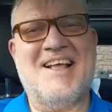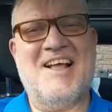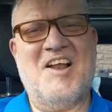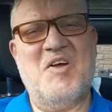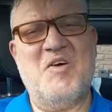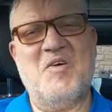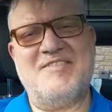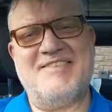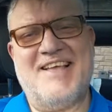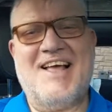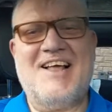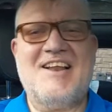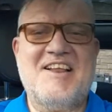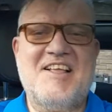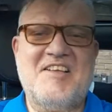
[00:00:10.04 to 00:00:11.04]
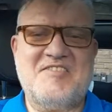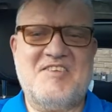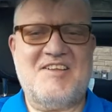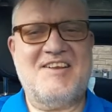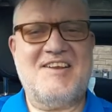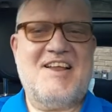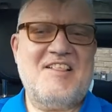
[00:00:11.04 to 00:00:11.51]
Hello, it's Allen. Here's
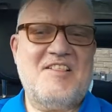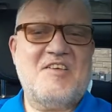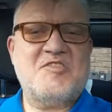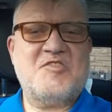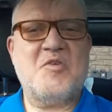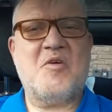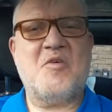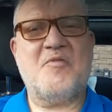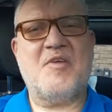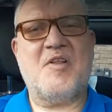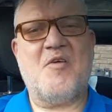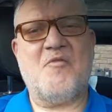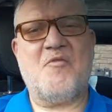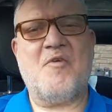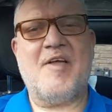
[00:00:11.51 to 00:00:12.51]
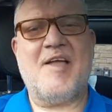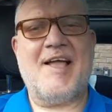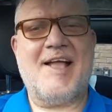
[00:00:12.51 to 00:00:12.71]
another short video for you.